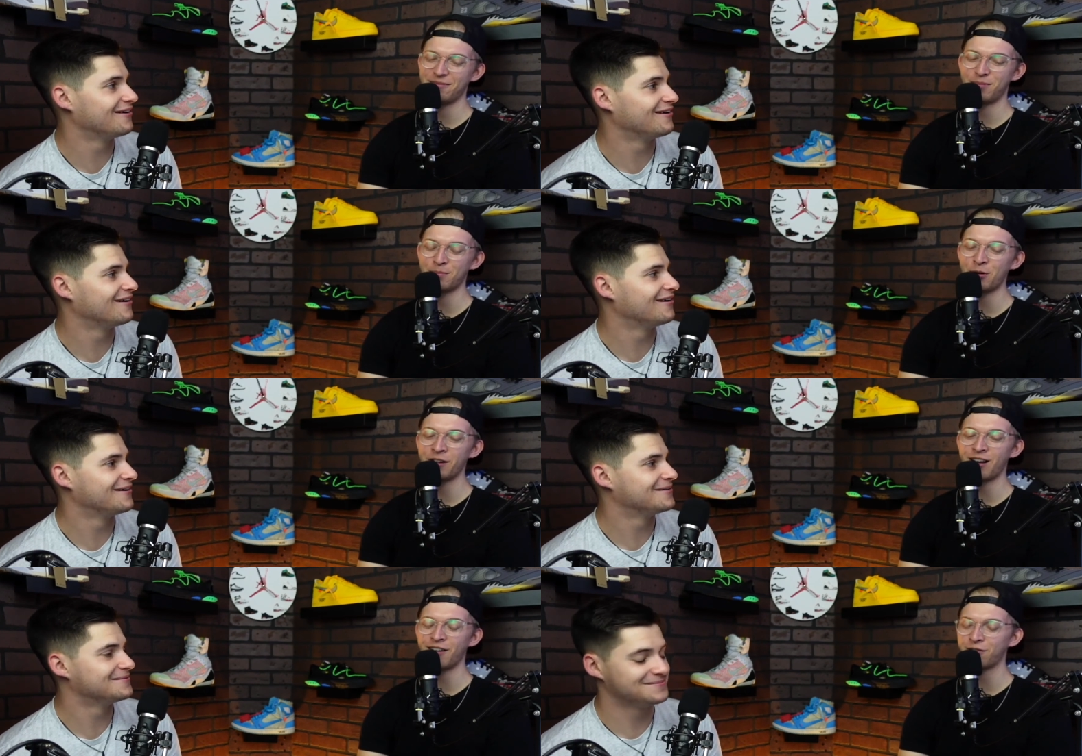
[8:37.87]
Speaker 1: but moving
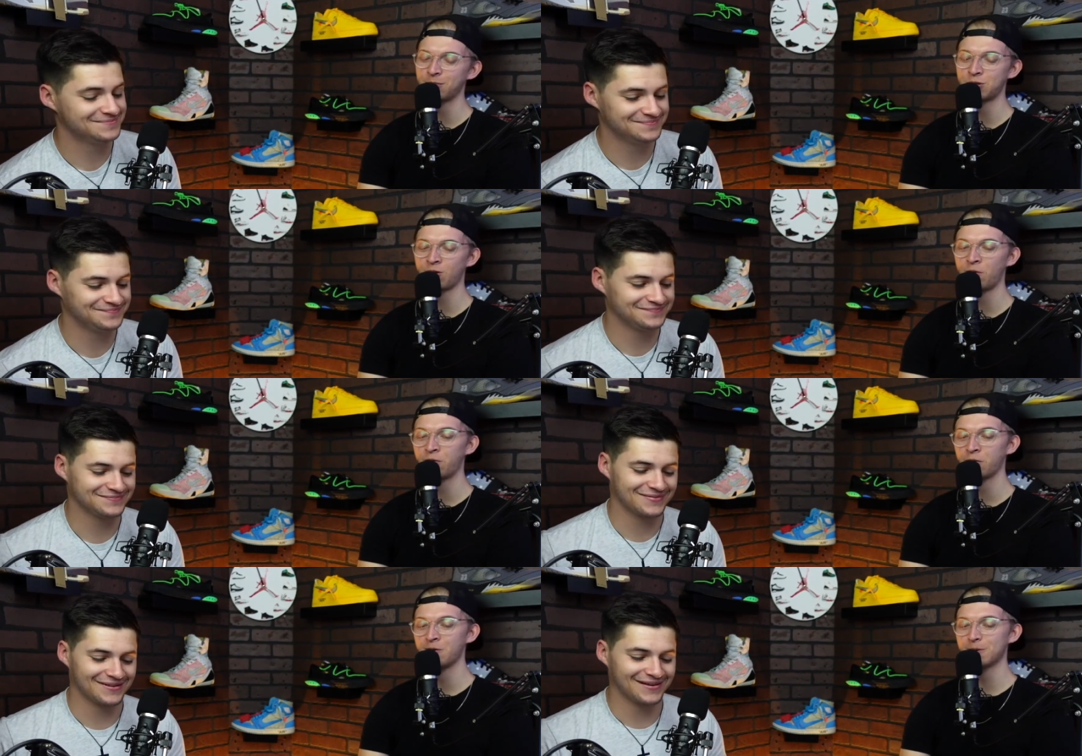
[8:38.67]
on from the trophy
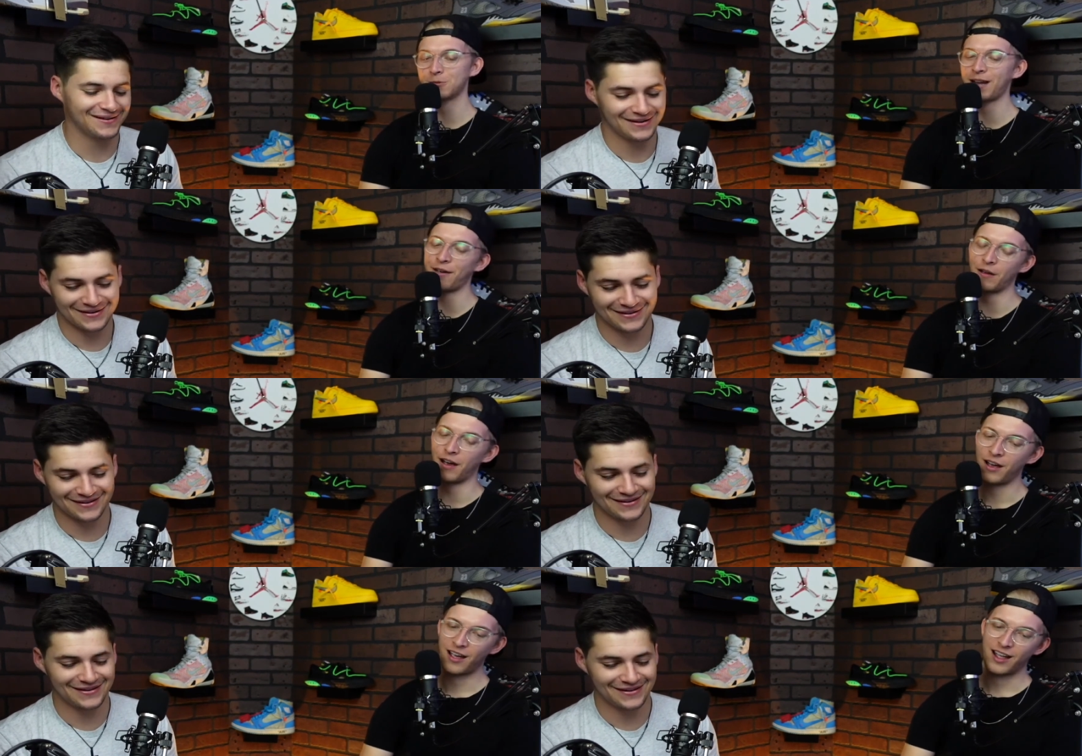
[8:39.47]
rooms, we have a
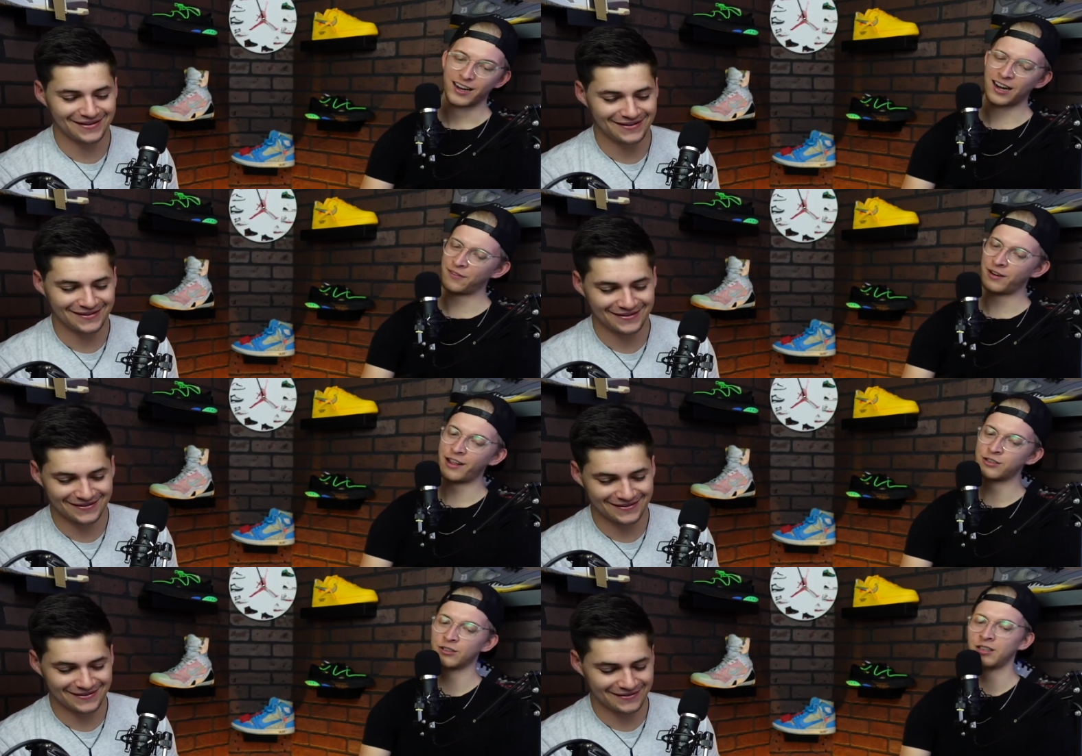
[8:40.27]
kind of an
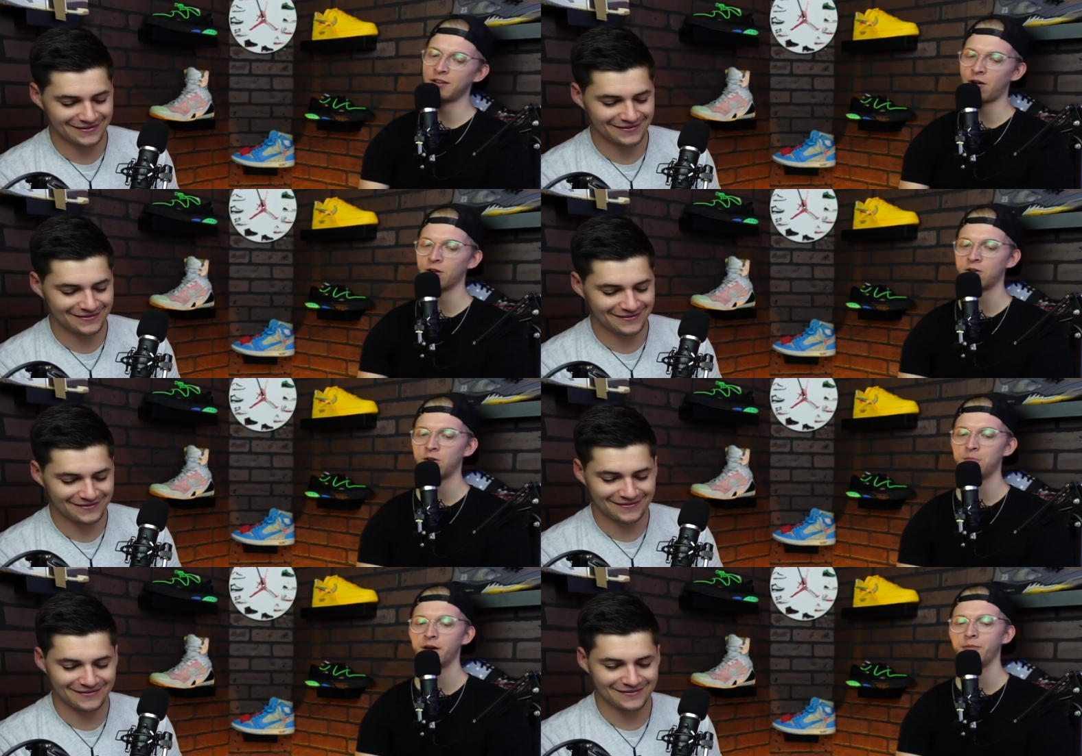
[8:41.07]
interesting article,
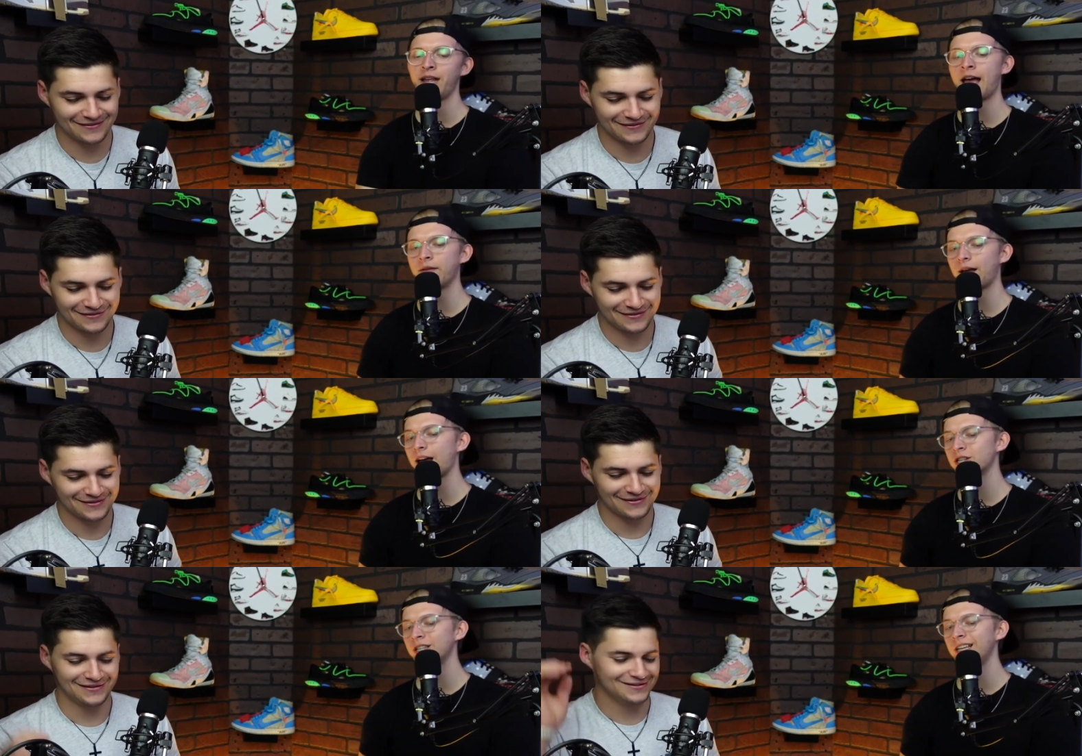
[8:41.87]
but we have
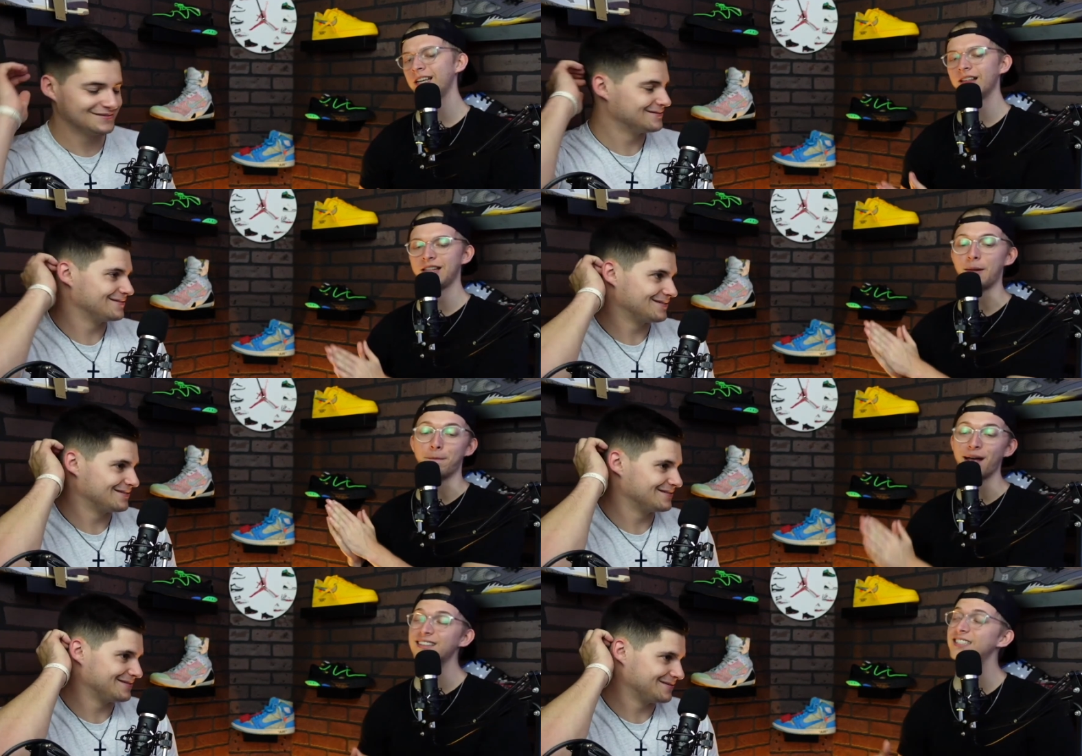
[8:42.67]
actually the
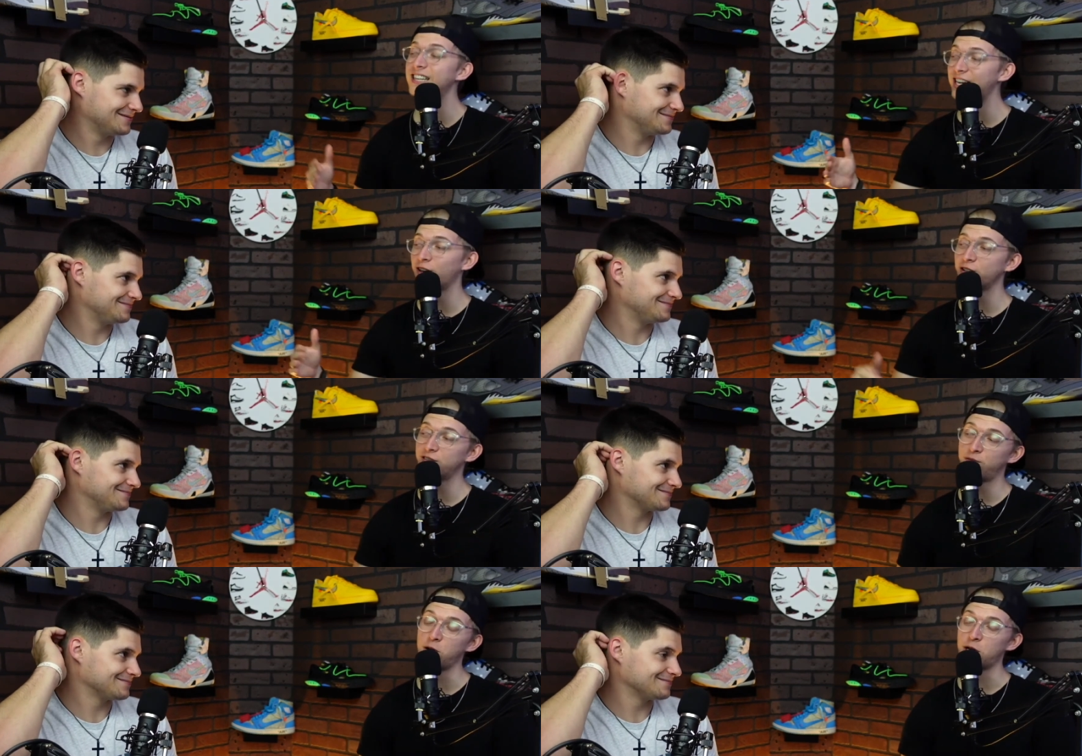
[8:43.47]
best sneakers
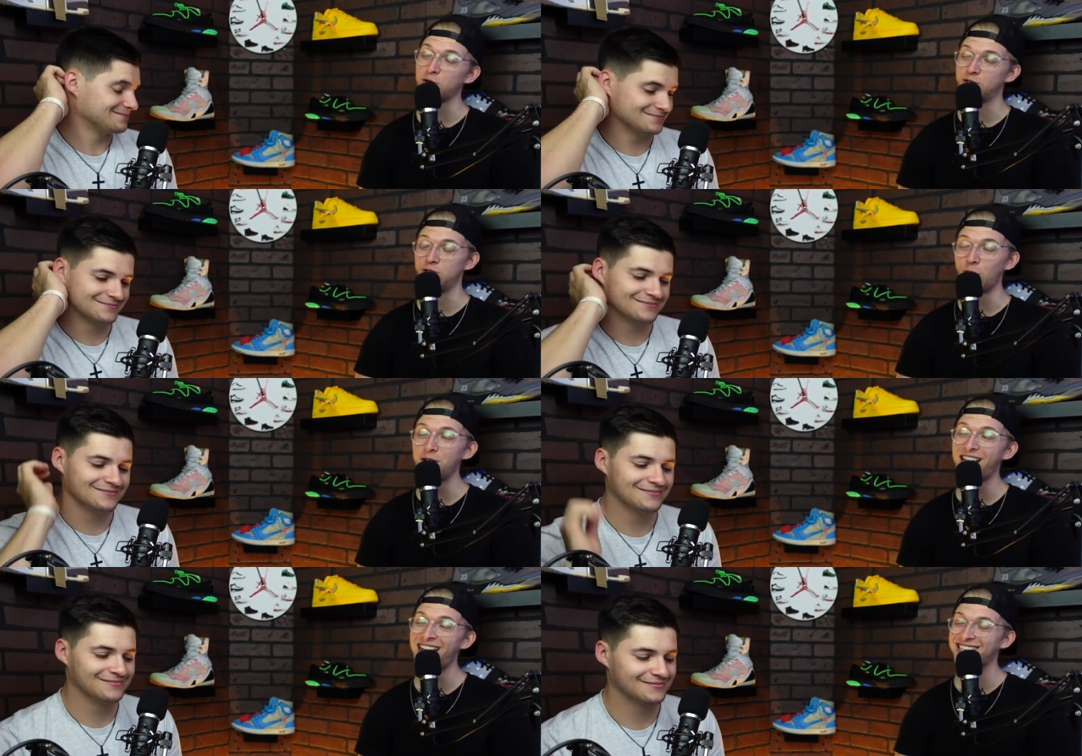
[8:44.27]
for your
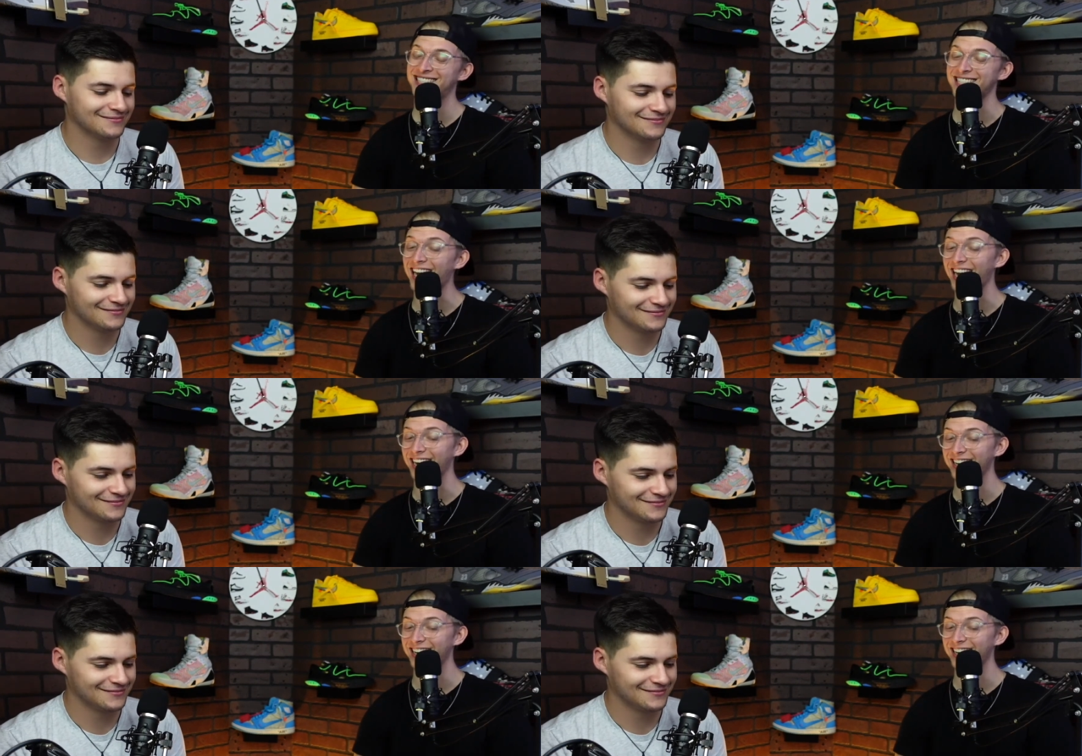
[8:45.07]
zodiac sign.